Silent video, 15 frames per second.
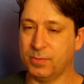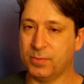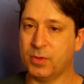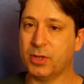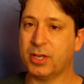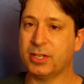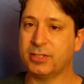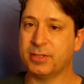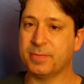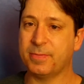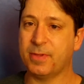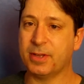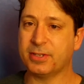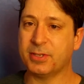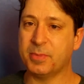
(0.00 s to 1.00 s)
Look at some
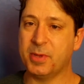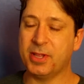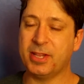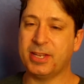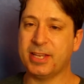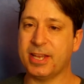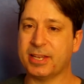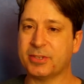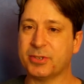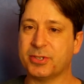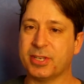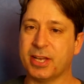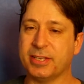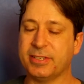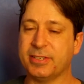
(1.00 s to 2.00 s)
flexibility
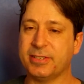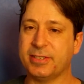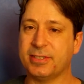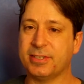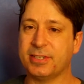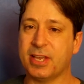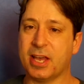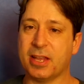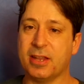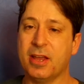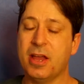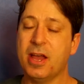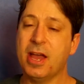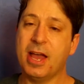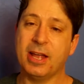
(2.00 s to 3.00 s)
exercises instead.
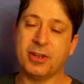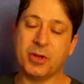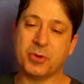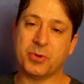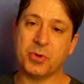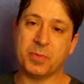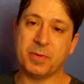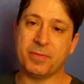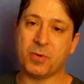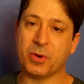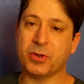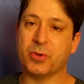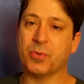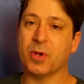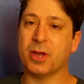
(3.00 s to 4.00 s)
And don't do them before
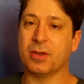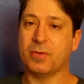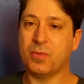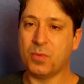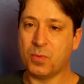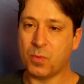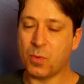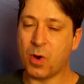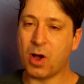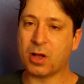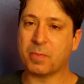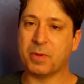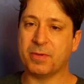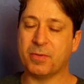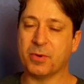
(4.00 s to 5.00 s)
you run.
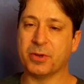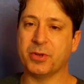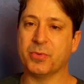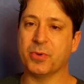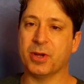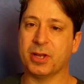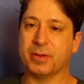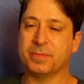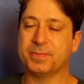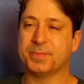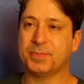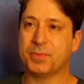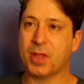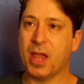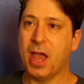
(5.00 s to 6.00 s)
Walk before you run.
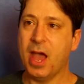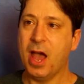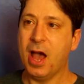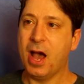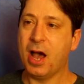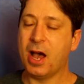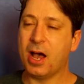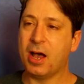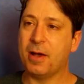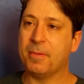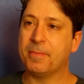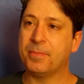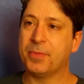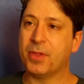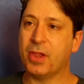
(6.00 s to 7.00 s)

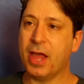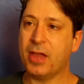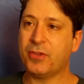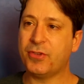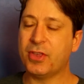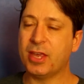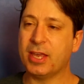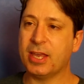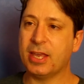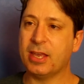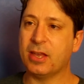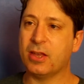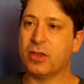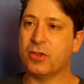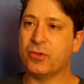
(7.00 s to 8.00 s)
The last thing
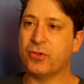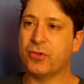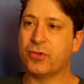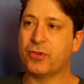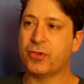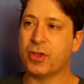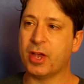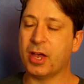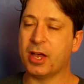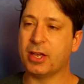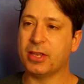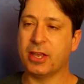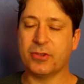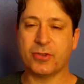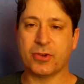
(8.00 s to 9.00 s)
is,
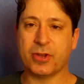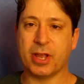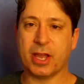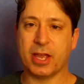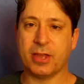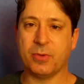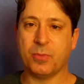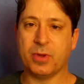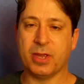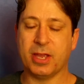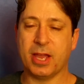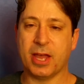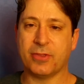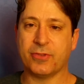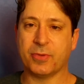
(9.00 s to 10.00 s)
yesterday we
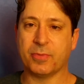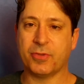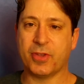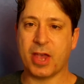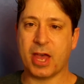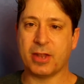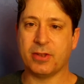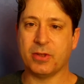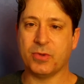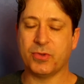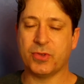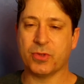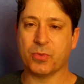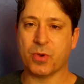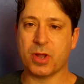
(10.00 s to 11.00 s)
had some sad
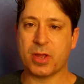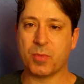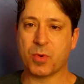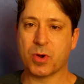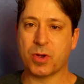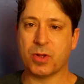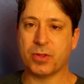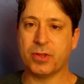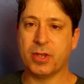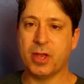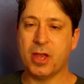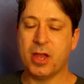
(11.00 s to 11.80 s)
news in the running world.